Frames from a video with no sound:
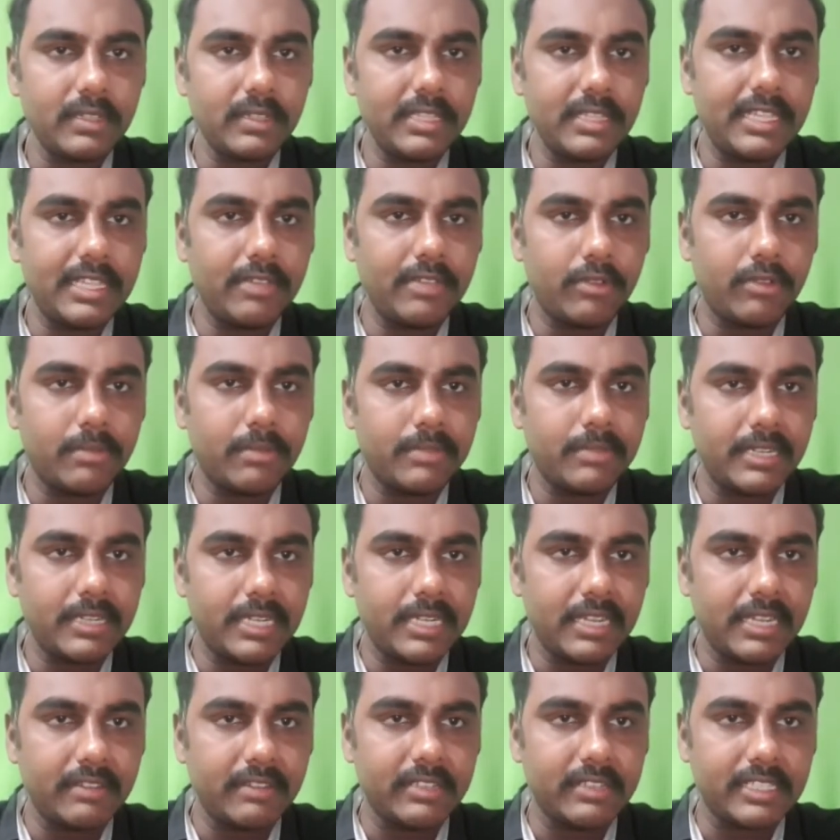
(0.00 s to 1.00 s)
say one minute
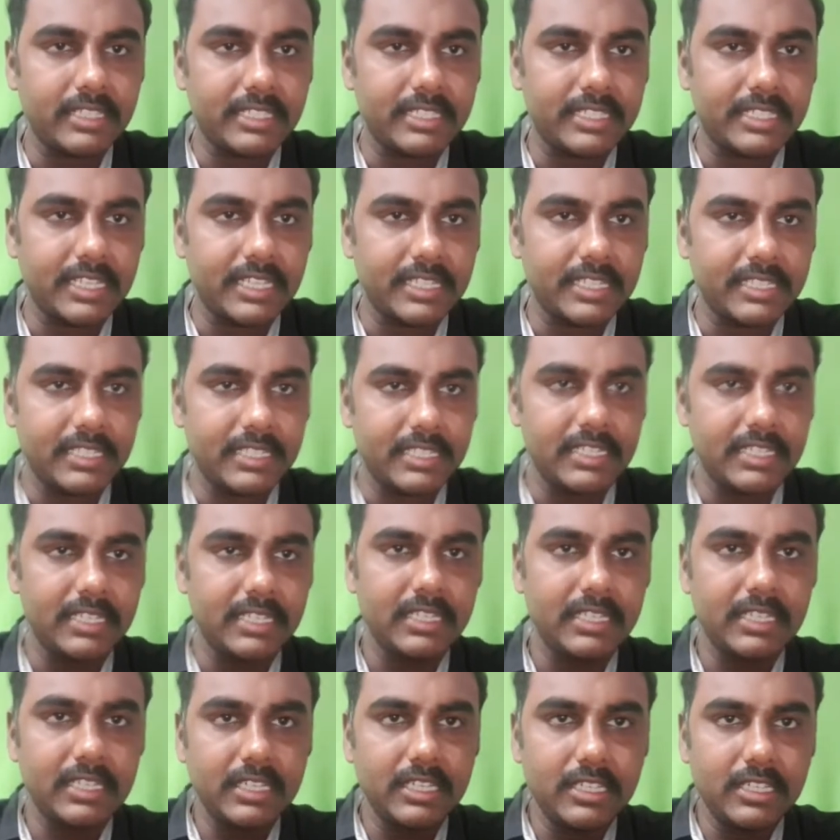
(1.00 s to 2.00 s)
i will just change it
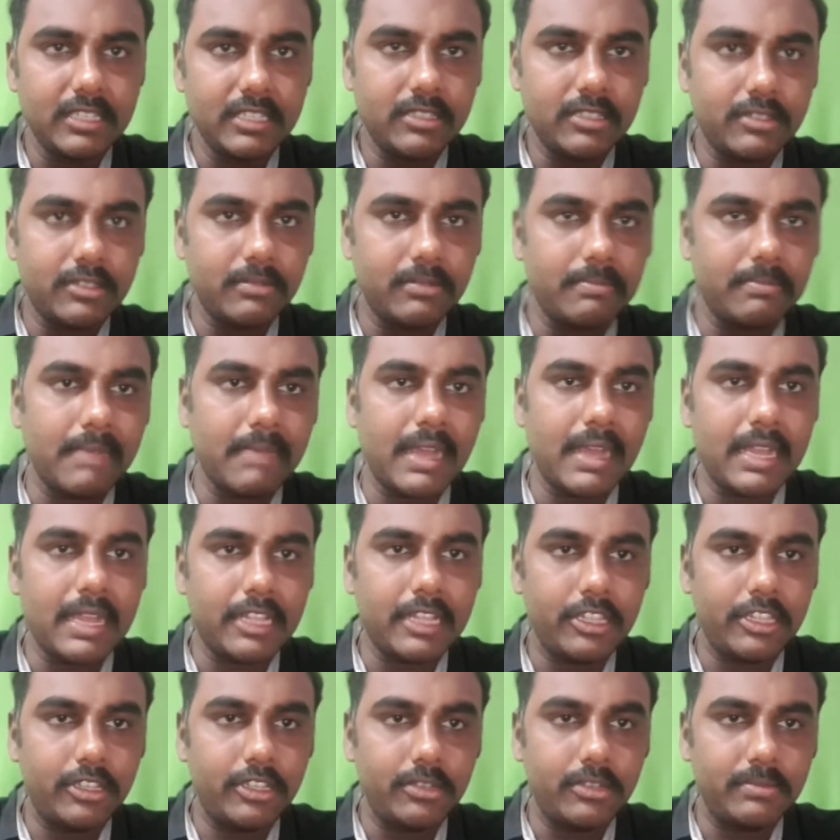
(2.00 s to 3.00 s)
so,
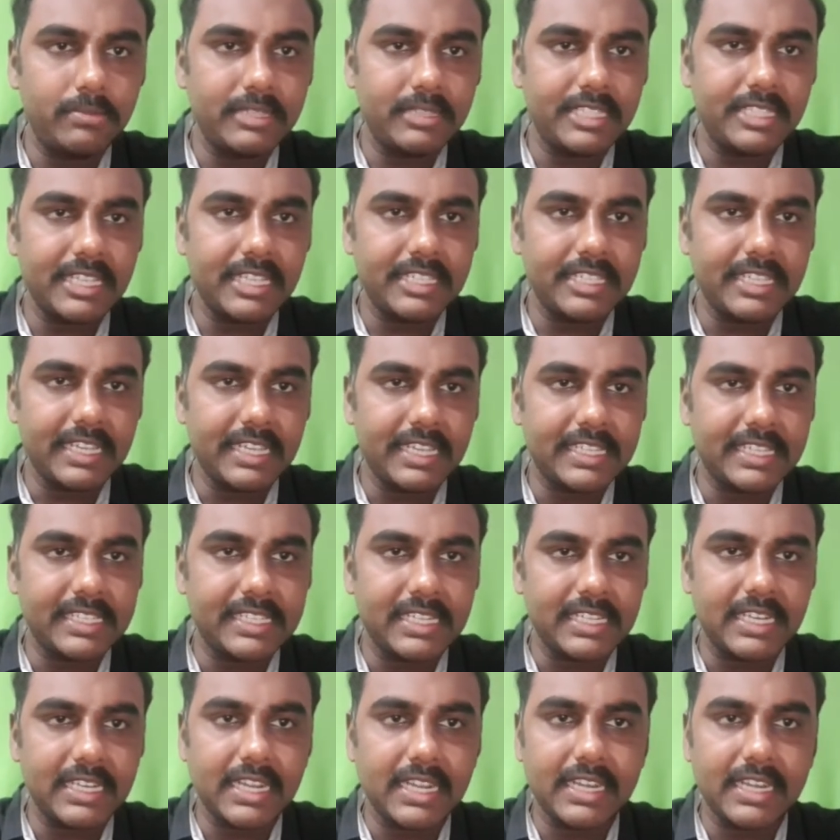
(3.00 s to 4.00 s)
assume this as a
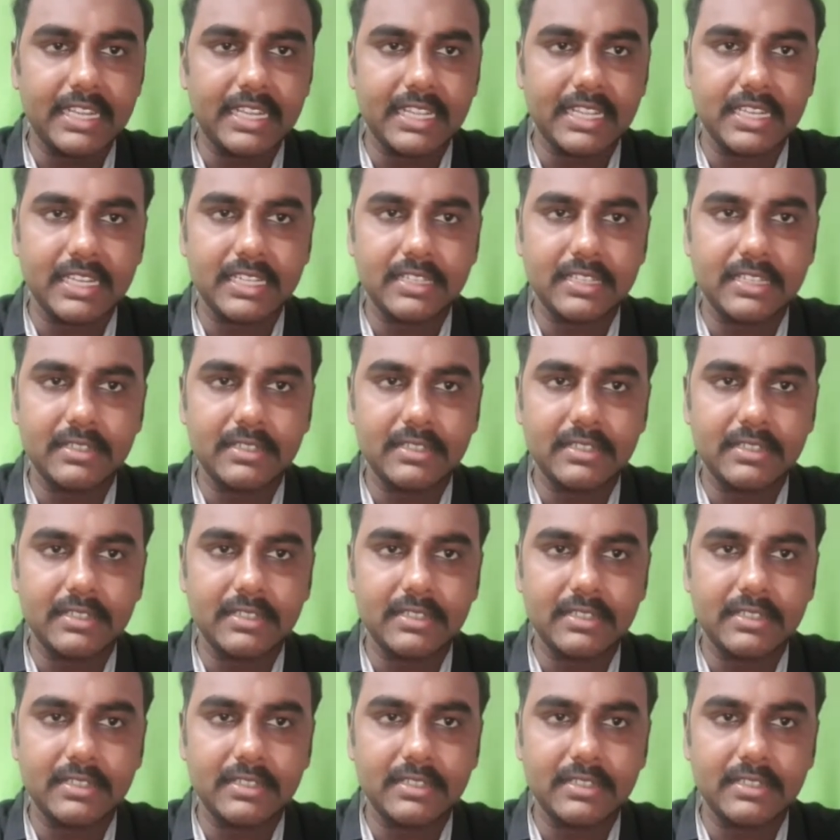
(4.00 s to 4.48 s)
external lateral canal,